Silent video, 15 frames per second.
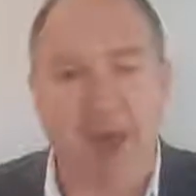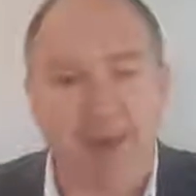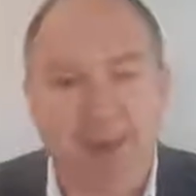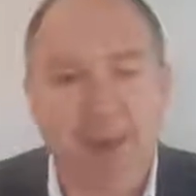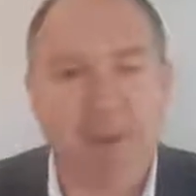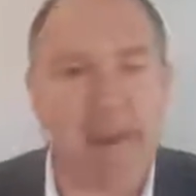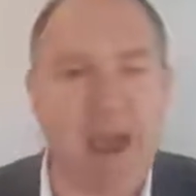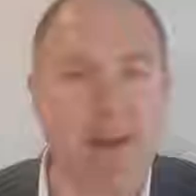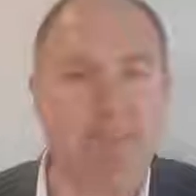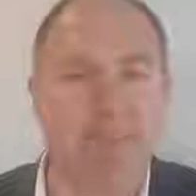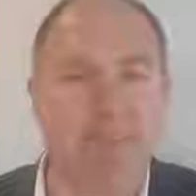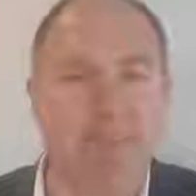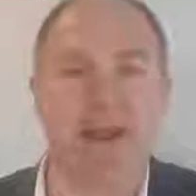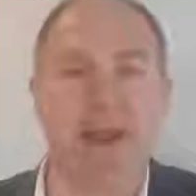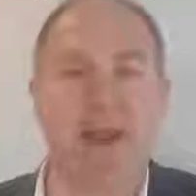And then you become
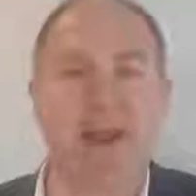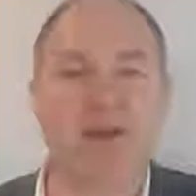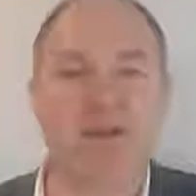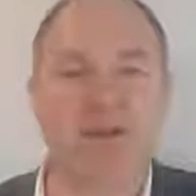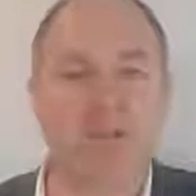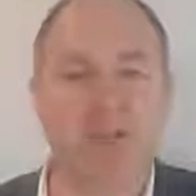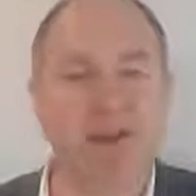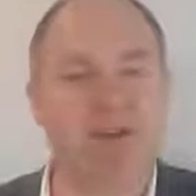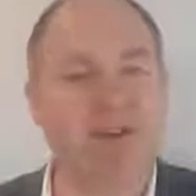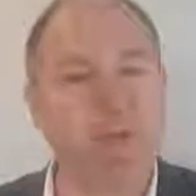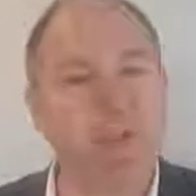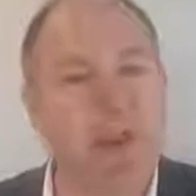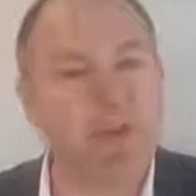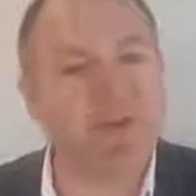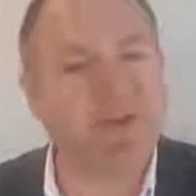magnetic to them, because
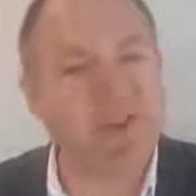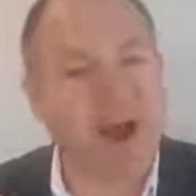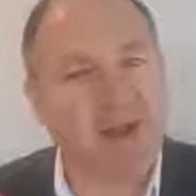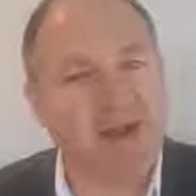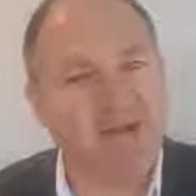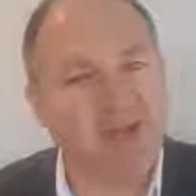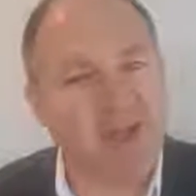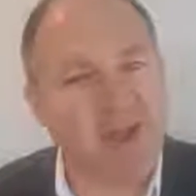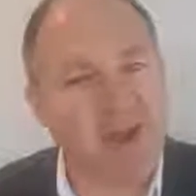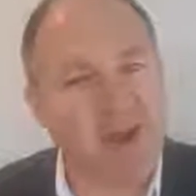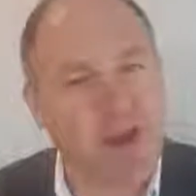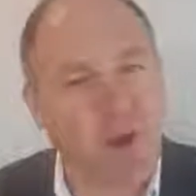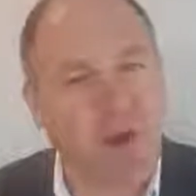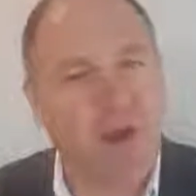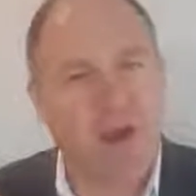then people start to think,
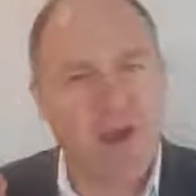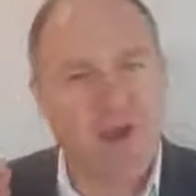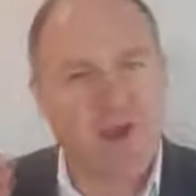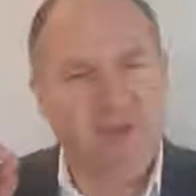what,